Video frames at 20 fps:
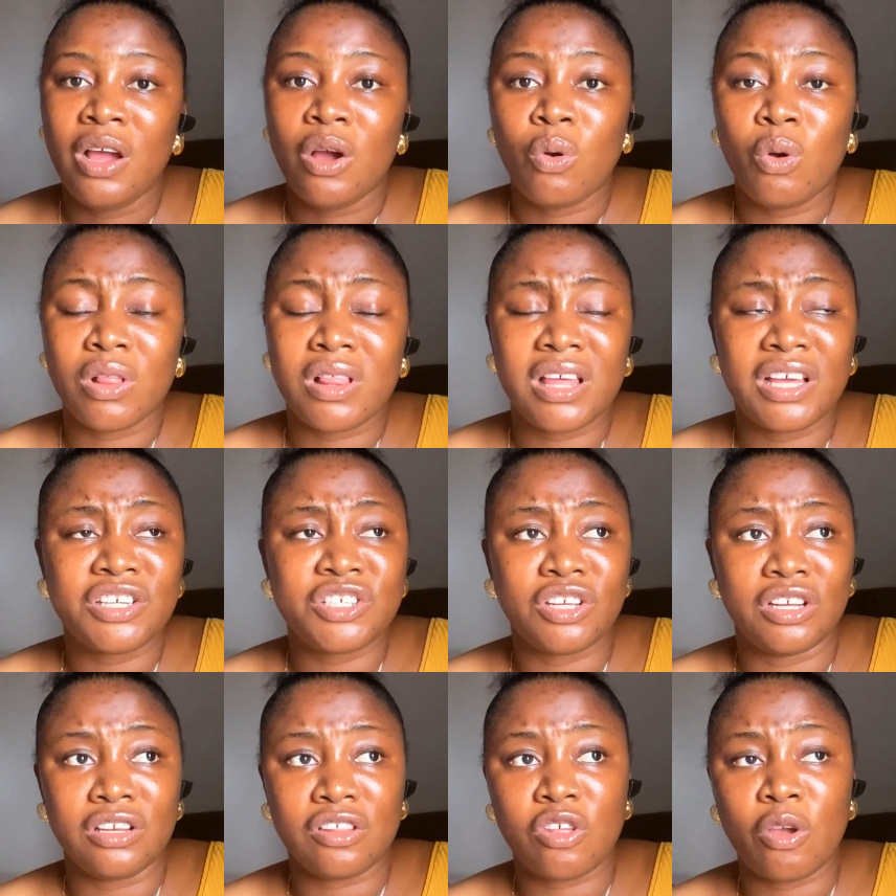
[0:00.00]

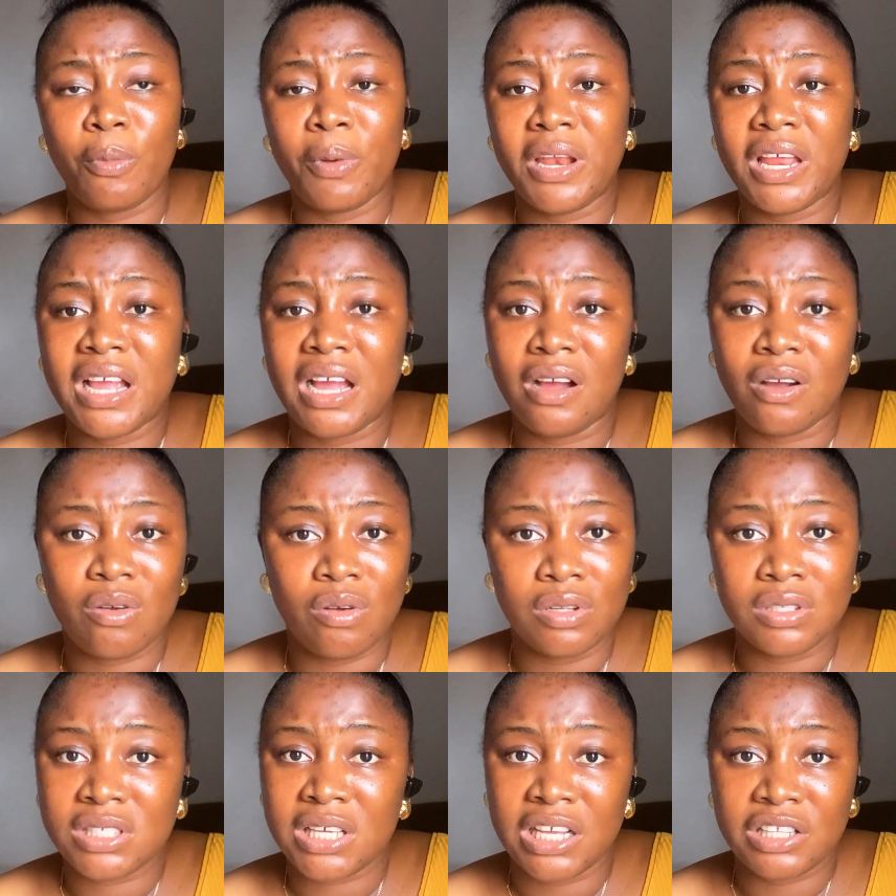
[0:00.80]
Quotation, somebody can
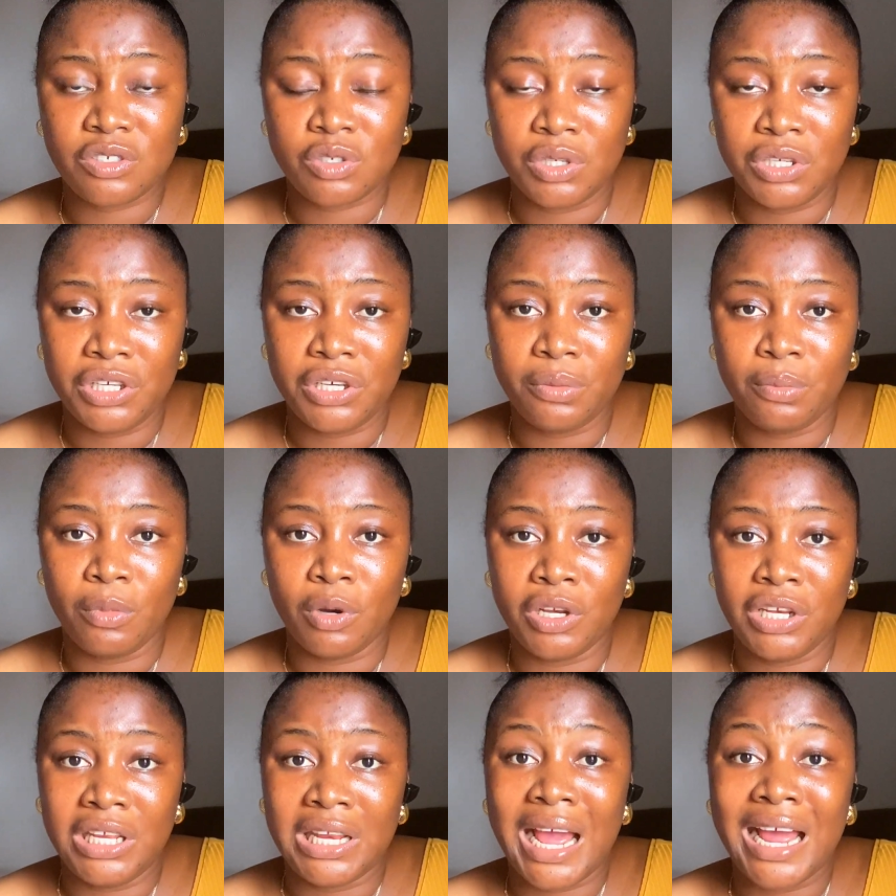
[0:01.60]
contact you in the
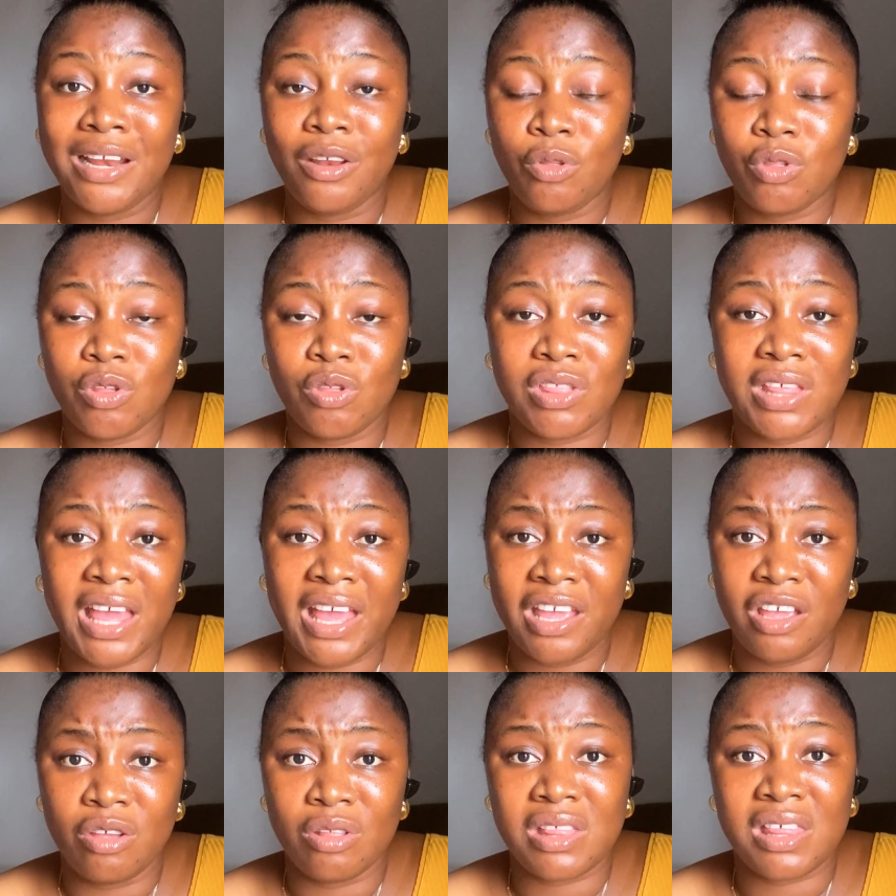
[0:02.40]
morning and it will
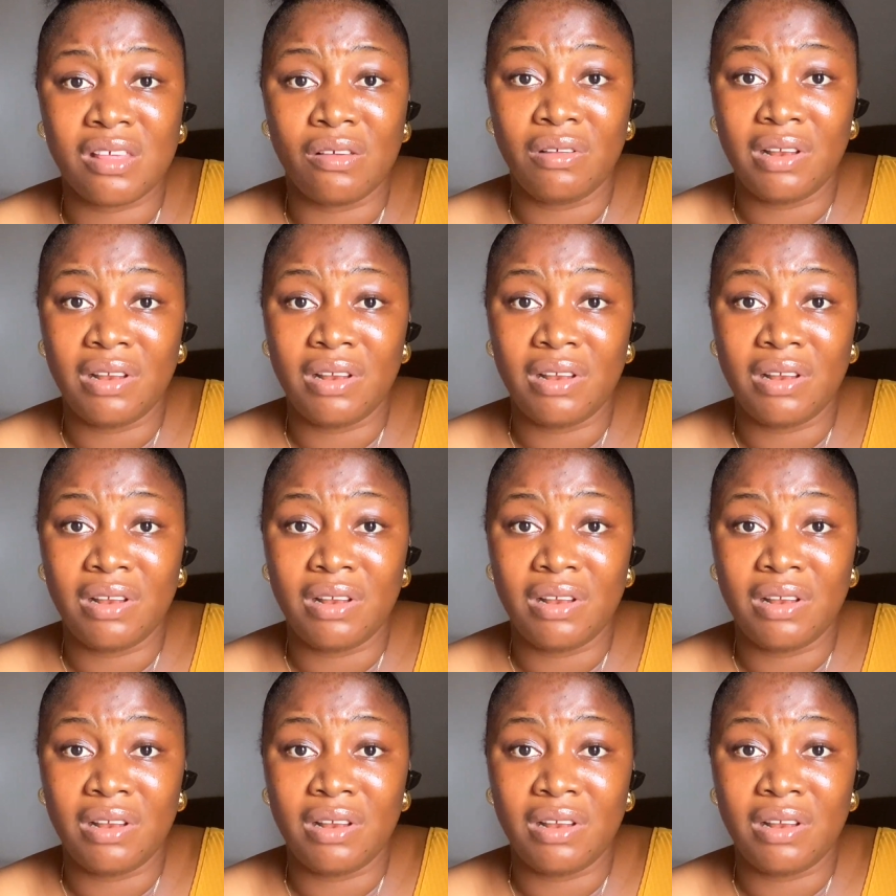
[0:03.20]
take it till